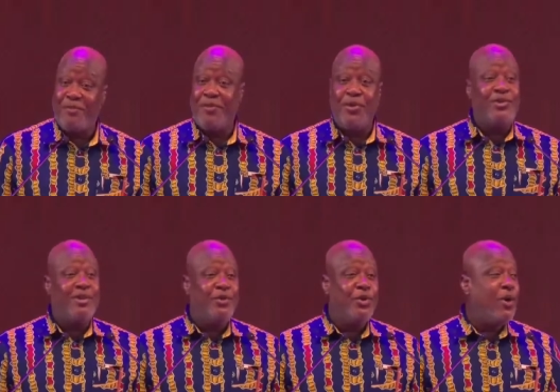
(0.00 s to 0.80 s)
But for
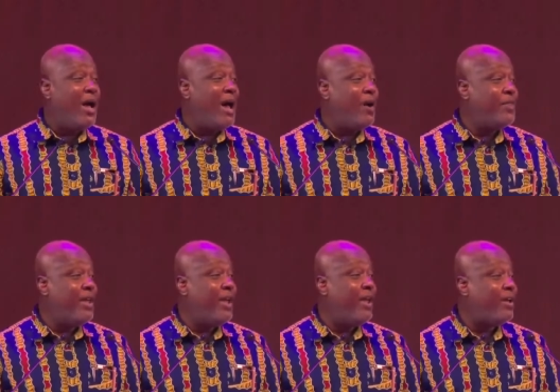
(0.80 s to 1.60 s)
those of you who are out
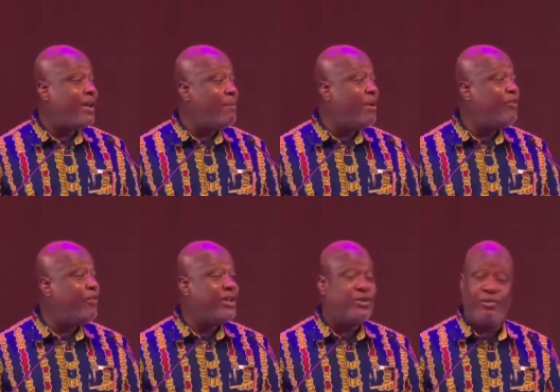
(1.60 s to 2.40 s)
there coming
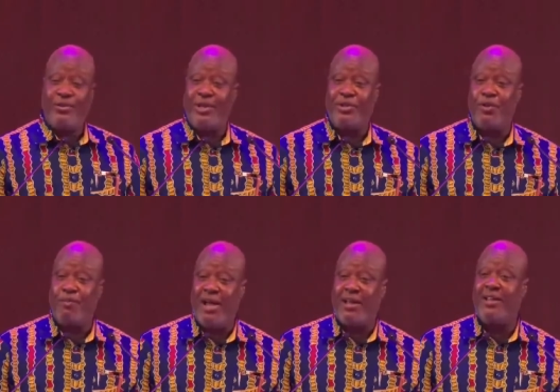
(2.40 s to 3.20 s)
fresh onto the
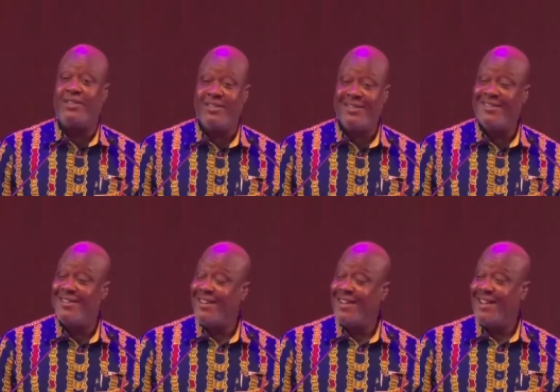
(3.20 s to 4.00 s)
job market,
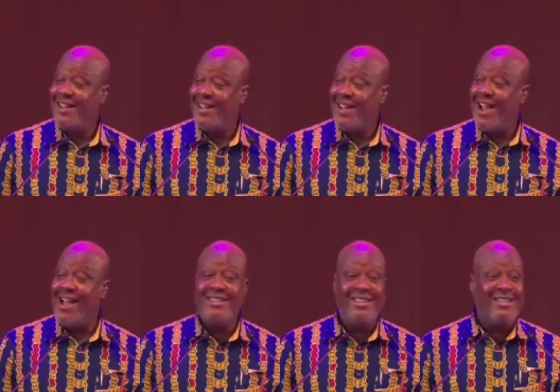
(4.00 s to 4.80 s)

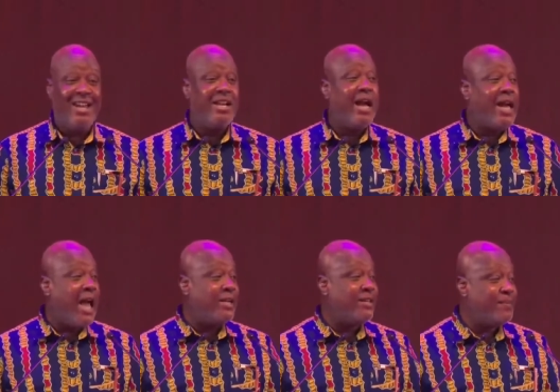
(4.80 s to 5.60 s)
as they say in
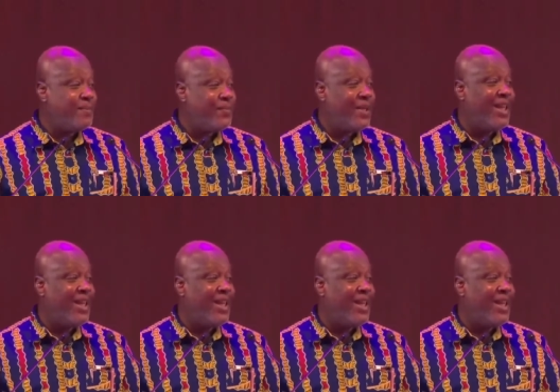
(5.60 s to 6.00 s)
Akan,